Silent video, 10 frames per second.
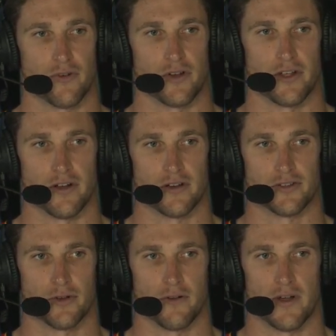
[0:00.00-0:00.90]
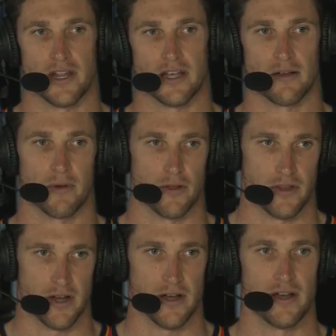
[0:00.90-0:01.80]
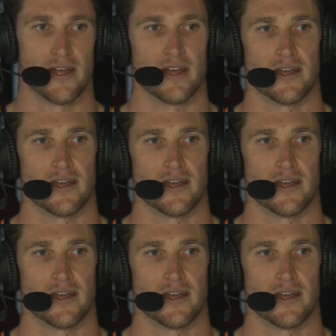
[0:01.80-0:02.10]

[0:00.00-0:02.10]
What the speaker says: for a year or two already come out there